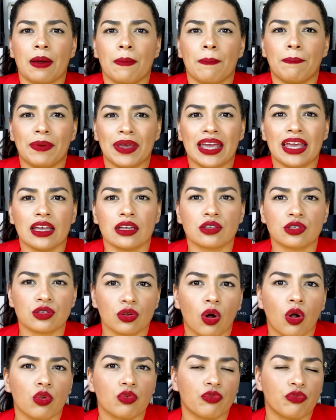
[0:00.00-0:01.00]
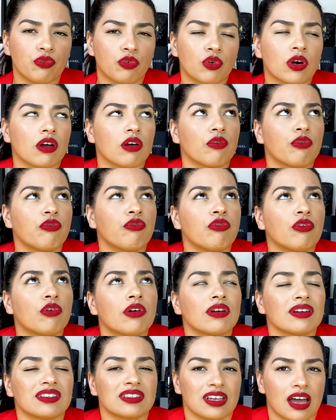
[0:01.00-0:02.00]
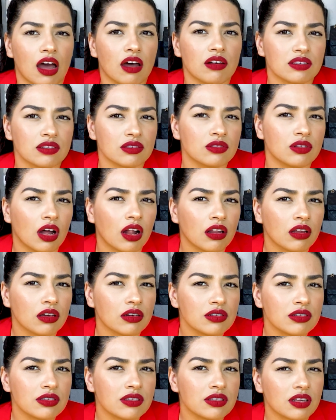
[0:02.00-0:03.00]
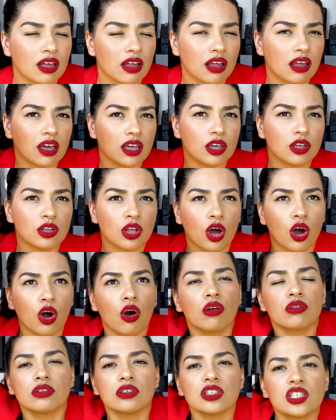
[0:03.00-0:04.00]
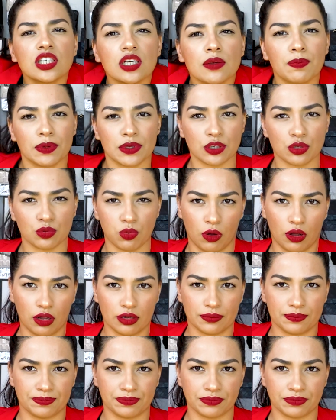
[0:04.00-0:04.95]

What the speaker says: being sold for $4,000, you know, the cheapest one.